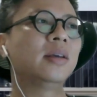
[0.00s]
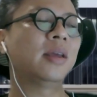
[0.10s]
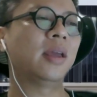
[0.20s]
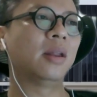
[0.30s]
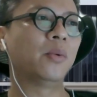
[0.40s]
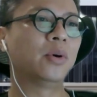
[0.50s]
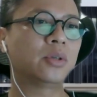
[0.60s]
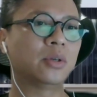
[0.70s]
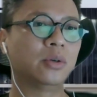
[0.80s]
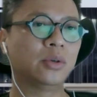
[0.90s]
and we
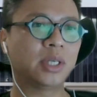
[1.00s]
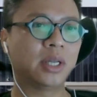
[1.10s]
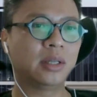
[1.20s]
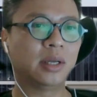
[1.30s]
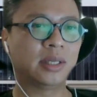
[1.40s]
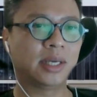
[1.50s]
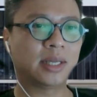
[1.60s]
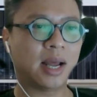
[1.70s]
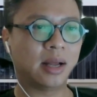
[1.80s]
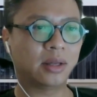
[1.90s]
also send the
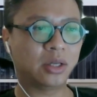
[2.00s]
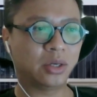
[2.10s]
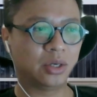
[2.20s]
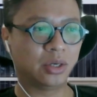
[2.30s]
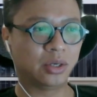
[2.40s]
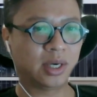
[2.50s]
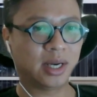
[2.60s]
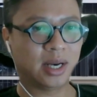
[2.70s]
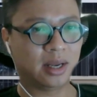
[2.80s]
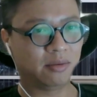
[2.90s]
data to
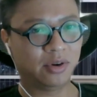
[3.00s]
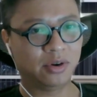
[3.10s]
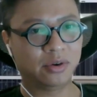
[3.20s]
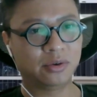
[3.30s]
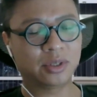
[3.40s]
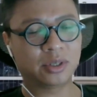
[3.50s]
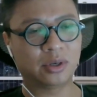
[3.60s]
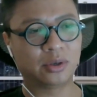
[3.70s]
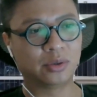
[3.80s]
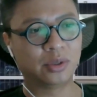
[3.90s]
Klaviyo,
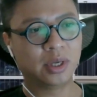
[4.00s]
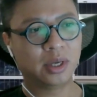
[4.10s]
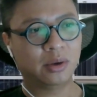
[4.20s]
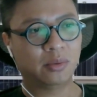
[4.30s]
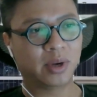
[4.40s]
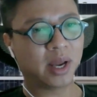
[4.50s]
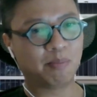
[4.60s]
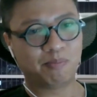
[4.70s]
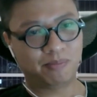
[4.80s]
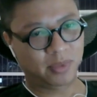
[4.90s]
so we
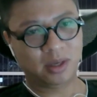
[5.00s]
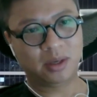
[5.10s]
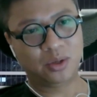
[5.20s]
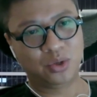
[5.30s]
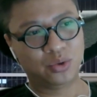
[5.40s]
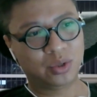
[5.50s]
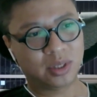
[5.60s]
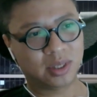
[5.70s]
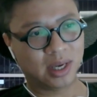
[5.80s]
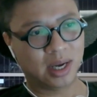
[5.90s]
can
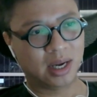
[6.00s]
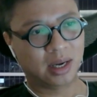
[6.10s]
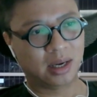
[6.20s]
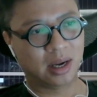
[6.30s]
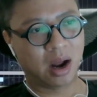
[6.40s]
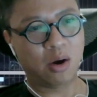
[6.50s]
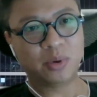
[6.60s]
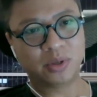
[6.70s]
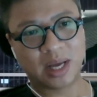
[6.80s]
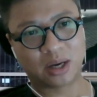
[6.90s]
use our
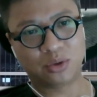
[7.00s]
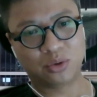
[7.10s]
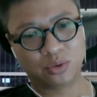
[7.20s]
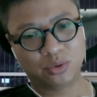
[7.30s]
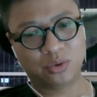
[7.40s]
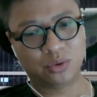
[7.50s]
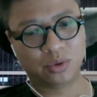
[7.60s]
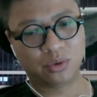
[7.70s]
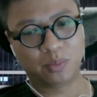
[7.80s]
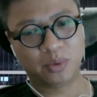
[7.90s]
product to
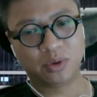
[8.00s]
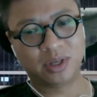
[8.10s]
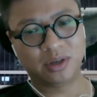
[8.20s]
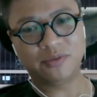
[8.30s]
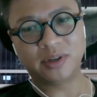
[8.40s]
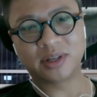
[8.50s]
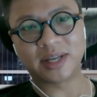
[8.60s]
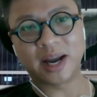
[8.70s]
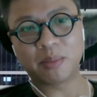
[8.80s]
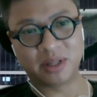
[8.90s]
build a different
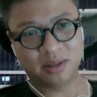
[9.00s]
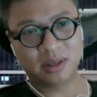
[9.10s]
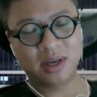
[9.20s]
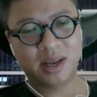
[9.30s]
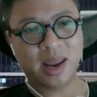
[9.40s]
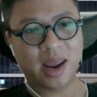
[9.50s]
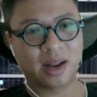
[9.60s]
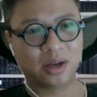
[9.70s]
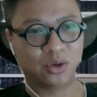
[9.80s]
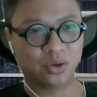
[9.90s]
segment
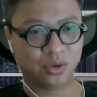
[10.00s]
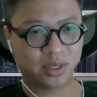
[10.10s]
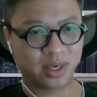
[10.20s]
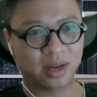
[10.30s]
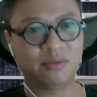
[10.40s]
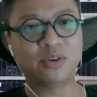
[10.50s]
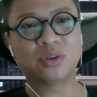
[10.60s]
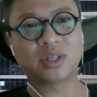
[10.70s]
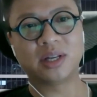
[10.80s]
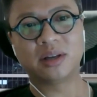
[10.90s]
and use Klaviyo to
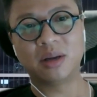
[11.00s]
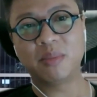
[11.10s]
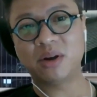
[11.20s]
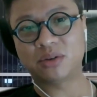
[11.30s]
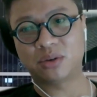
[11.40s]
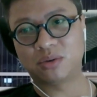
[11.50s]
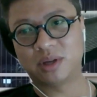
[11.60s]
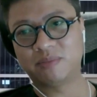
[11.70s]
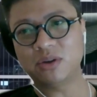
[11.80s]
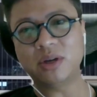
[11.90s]
send the emails to
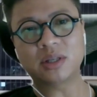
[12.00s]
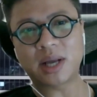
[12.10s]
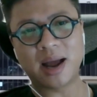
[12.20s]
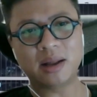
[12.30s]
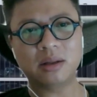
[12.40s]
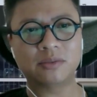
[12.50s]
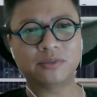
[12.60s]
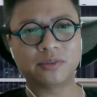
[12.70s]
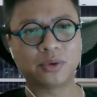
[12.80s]
them. So it's kind of